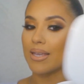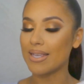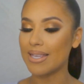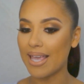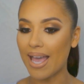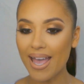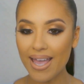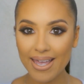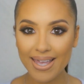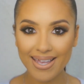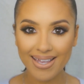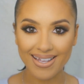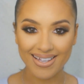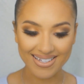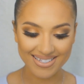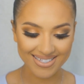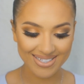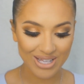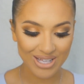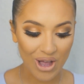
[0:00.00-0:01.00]

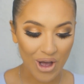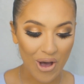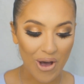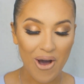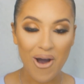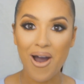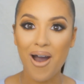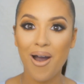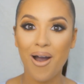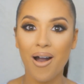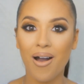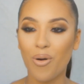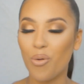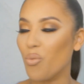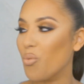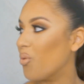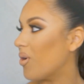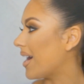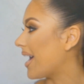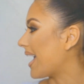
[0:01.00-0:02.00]
Yes!
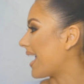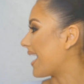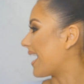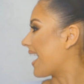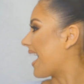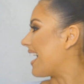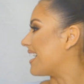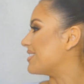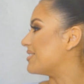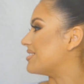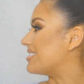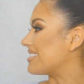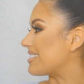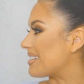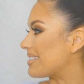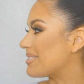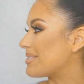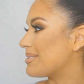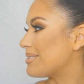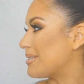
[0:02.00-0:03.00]
Wait, I
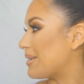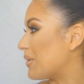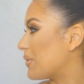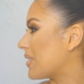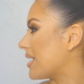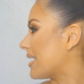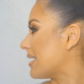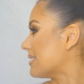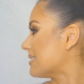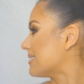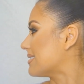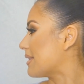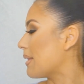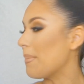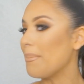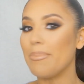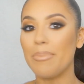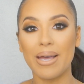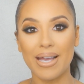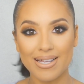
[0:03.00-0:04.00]
just noticed the
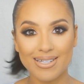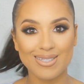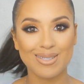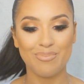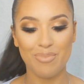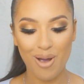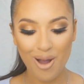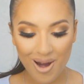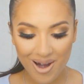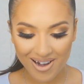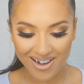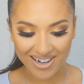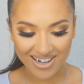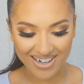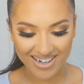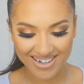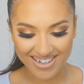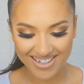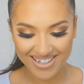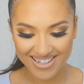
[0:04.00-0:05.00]
best
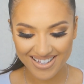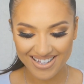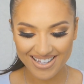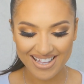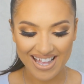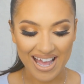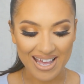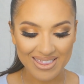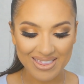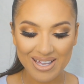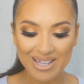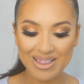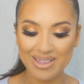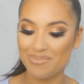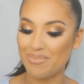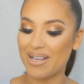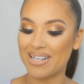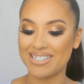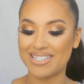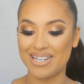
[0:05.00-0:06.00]
part. I thought the
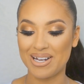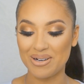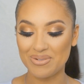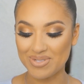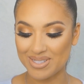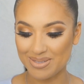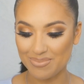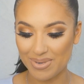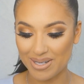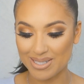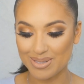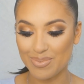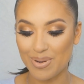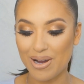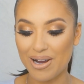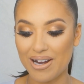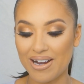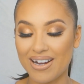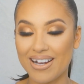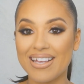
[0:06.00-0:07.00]
mascara was the best
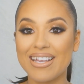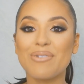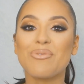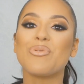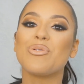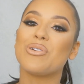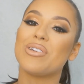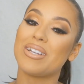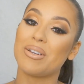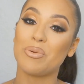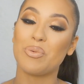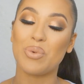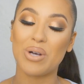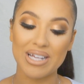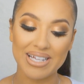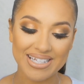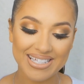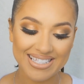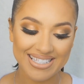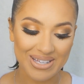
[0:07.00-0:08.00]
part. What it
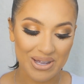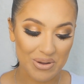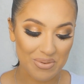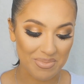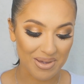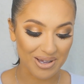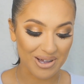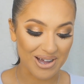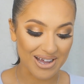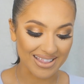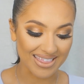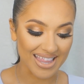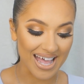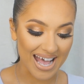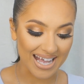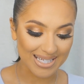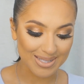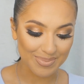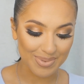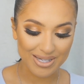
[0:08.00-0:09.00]
was. Oh my god,
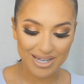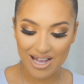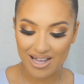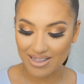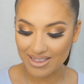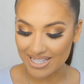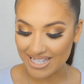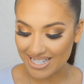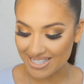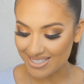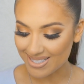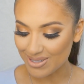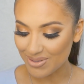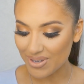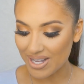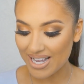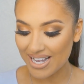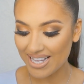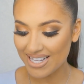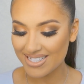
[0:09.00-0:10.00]
last but not least, you
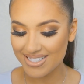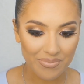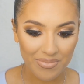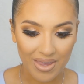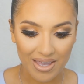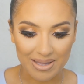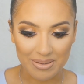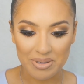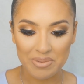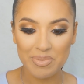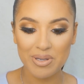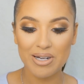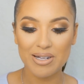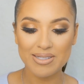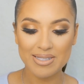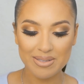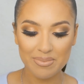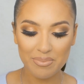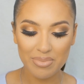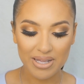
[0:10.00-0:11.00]
guys, I'm gonna put
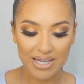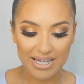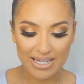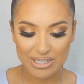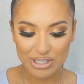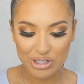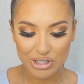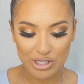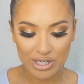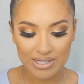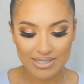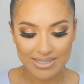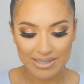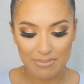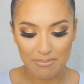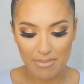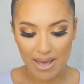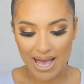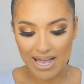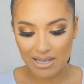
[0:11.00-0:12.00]
on some blush,
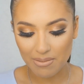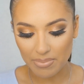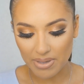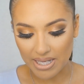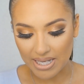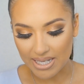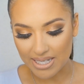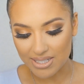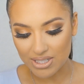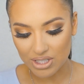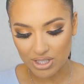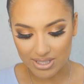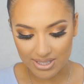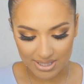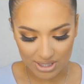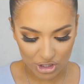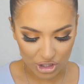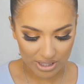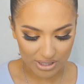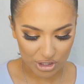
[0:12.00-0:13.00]
some MAC blush.
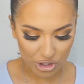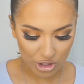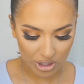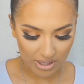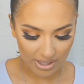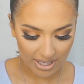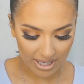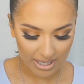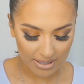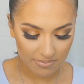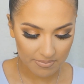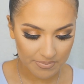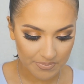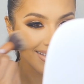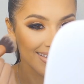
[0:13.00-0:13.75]
It's Gingerly.